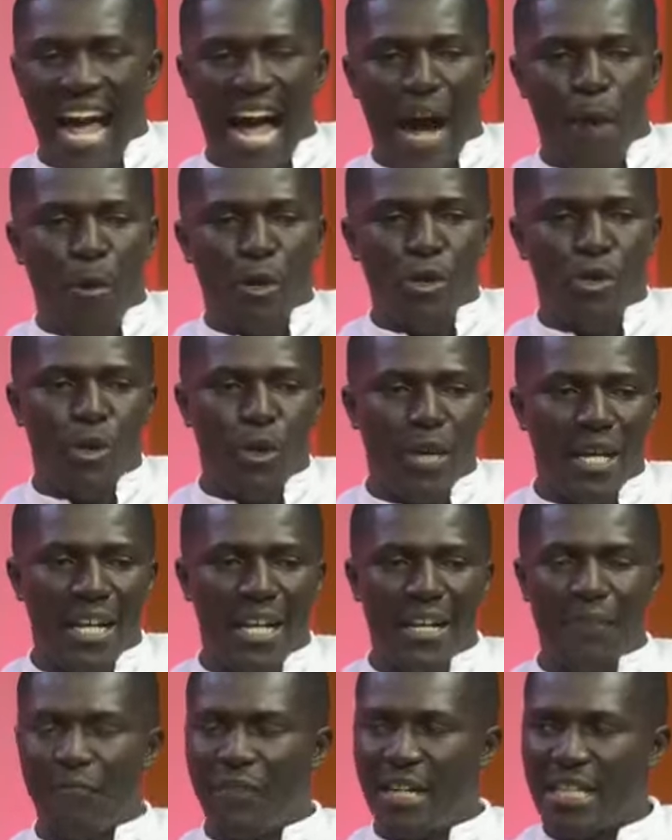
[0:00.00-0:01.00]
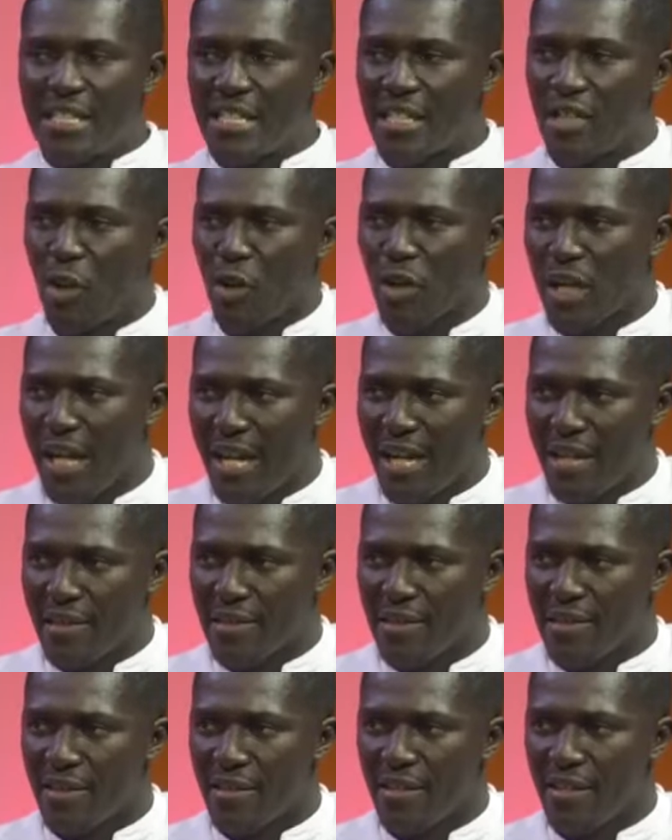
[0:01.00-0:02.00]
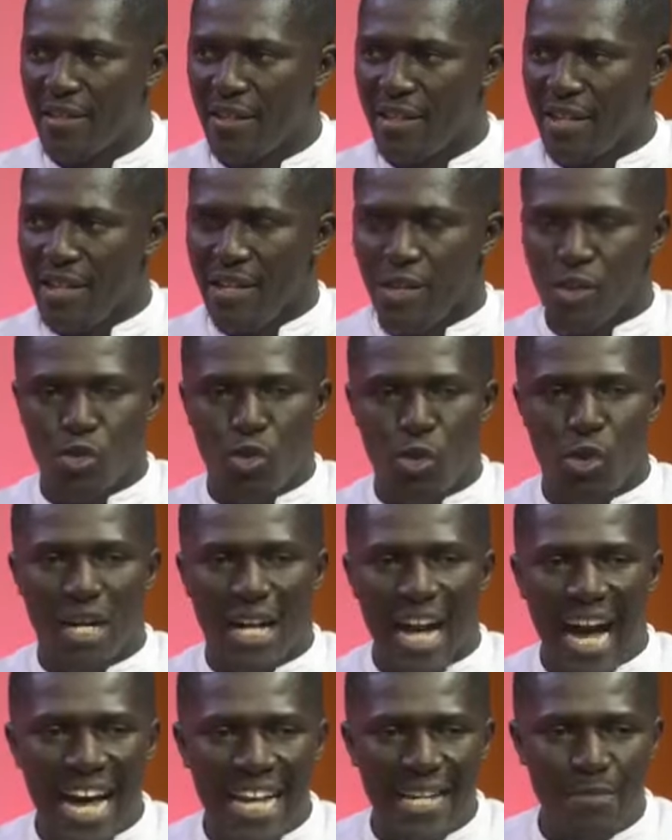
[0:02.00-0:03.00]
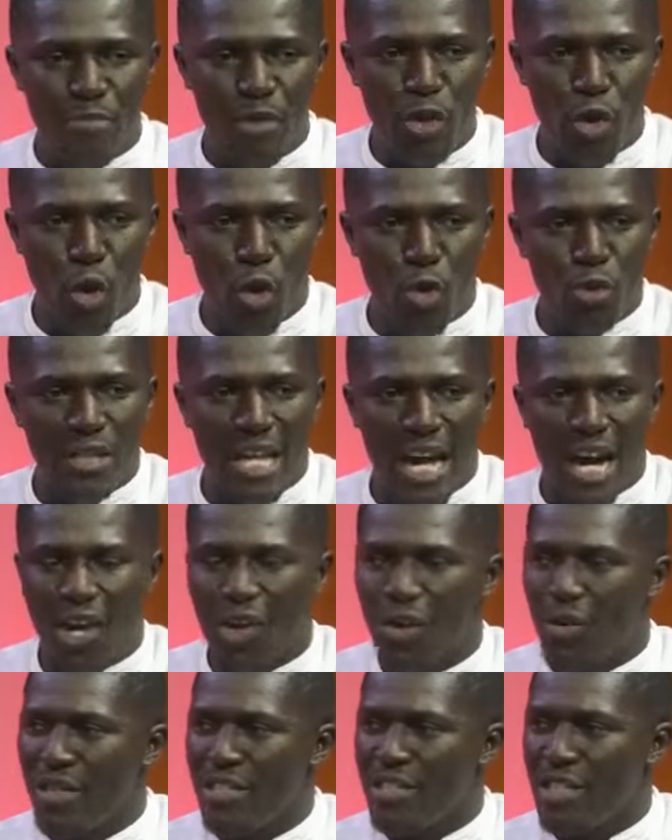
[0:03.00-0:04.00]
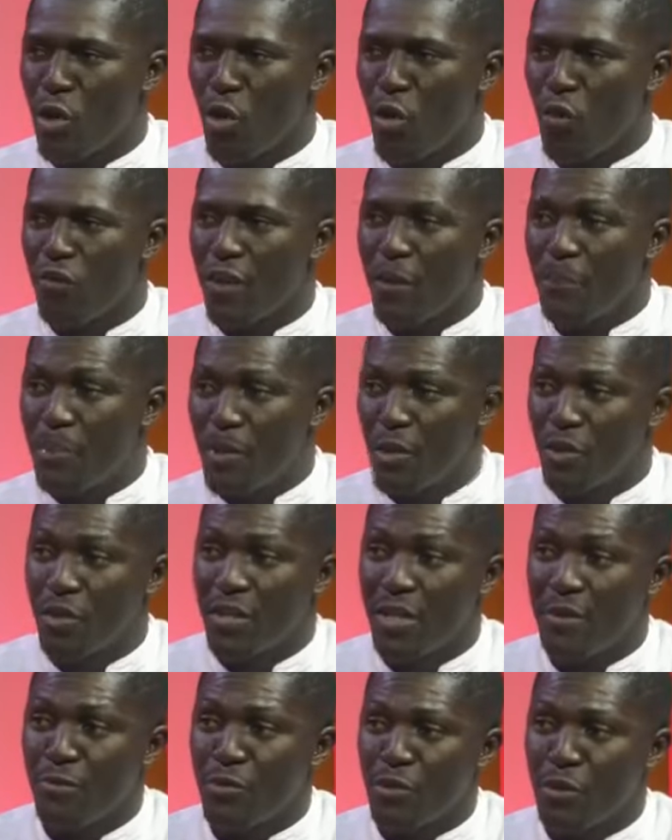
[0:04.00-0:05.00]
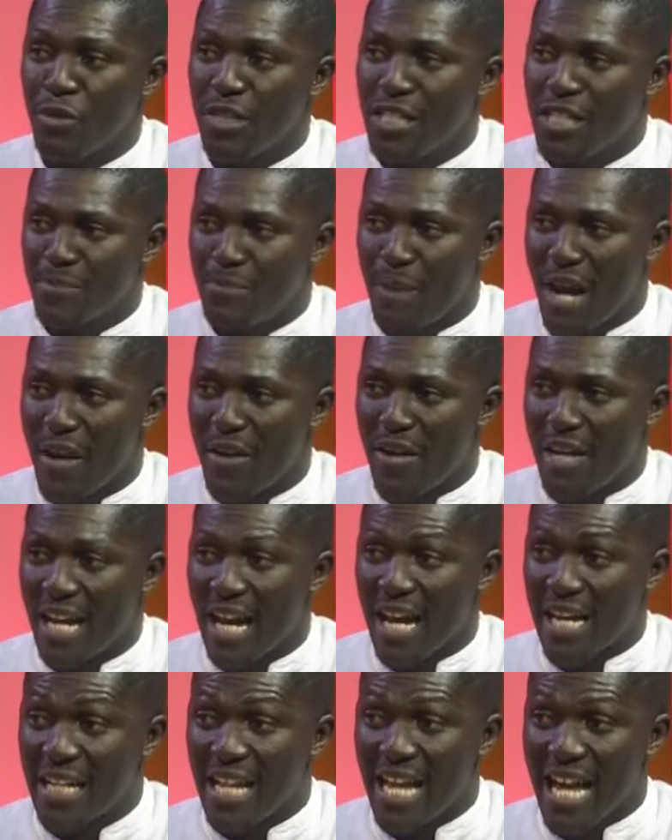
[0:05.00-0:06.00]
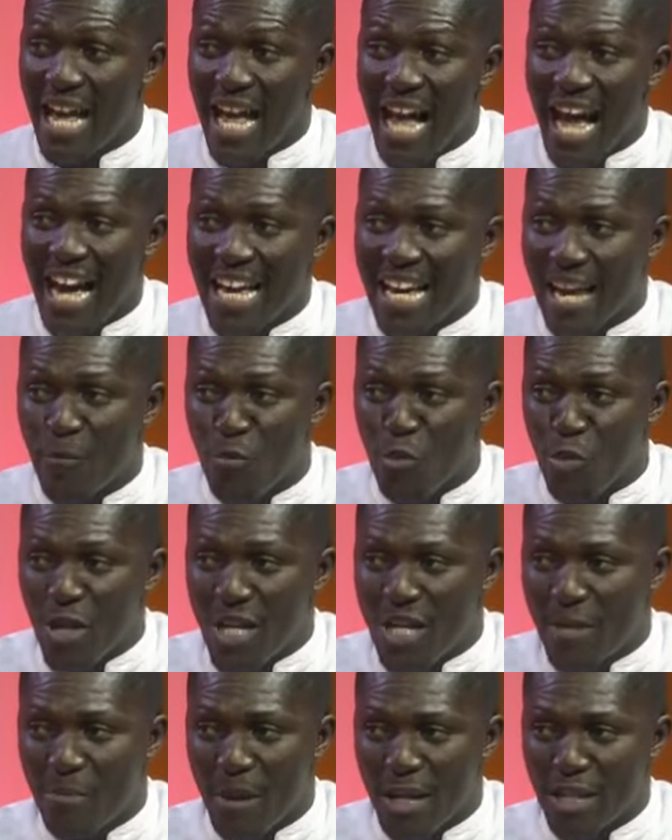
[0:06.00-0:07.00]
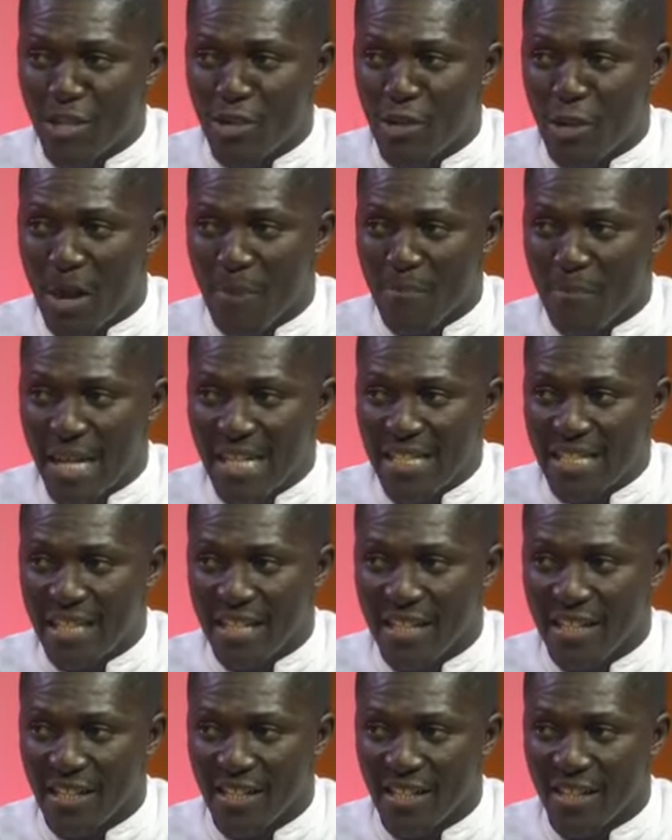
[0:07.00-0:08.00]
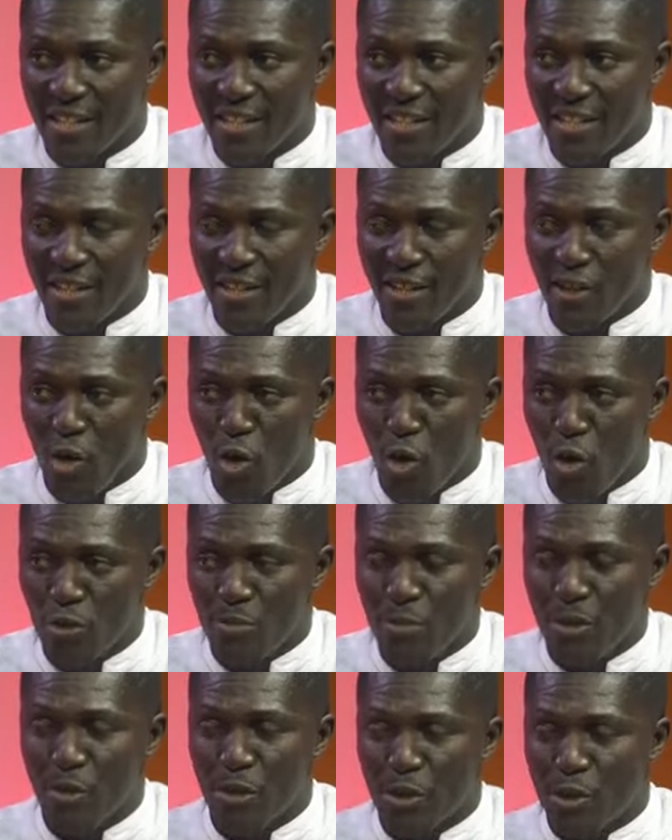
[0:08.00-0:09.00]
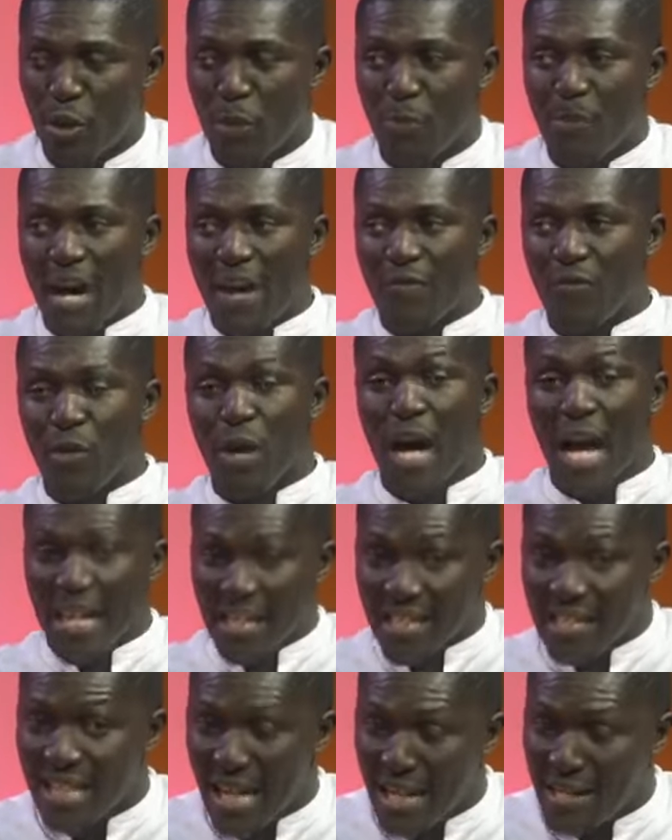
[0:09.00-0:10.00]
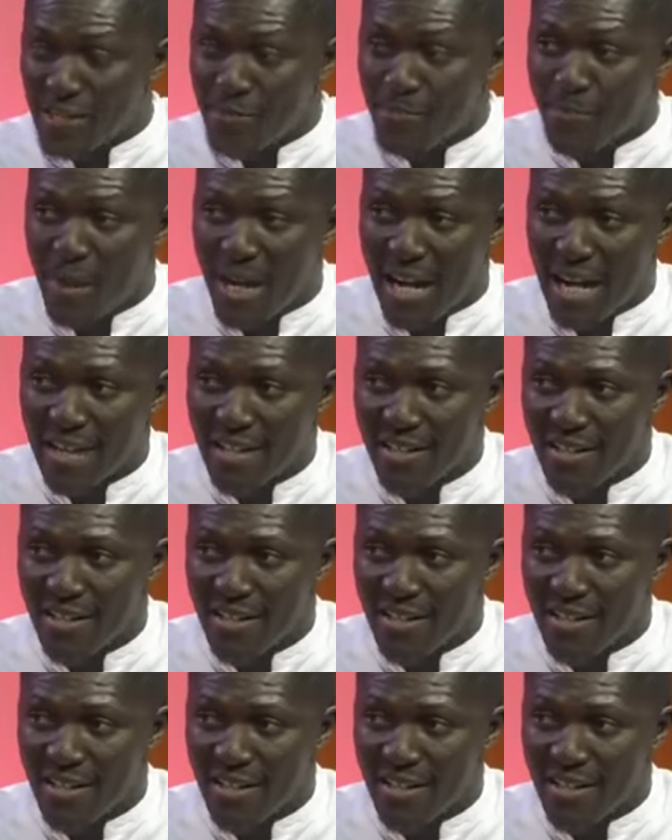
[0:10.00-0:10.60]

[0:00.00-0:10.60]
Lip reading: I want to live it on earth. So guide me, O thou great Jehovah. Pilgrim through this barren land. I am weak, but you are mighty. Hold me with your powerful hand. That is prayer.